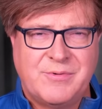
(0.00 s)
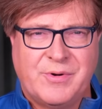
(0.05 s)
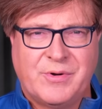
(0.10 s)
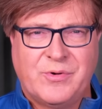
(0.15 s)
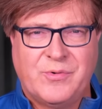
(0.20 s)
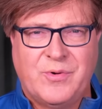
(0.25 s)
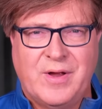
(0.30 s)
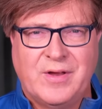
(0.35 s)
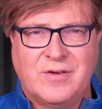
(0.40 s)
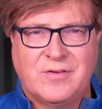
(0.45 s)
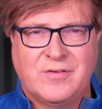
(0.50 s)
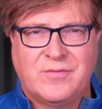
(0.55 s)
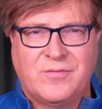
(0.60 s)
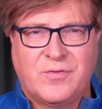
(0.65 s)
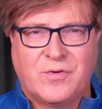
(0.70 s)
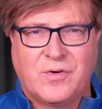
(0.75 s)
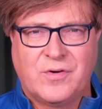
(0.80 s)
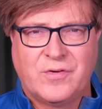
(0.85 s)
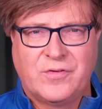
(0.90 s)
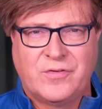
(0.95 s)
requests
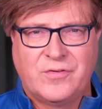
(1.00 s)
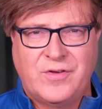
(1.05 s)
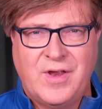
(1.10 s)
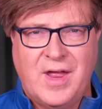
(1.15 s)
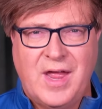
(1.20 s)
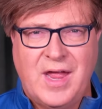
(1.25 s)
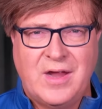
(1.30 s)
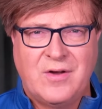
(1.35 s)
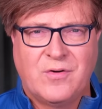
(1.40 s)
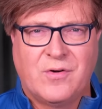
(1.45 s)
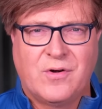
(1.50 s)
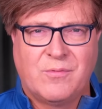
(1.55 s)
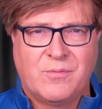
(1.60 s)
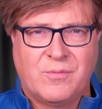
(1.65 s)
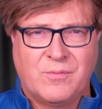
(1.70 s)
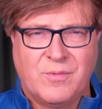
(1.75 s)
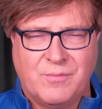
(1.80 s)
for a stay or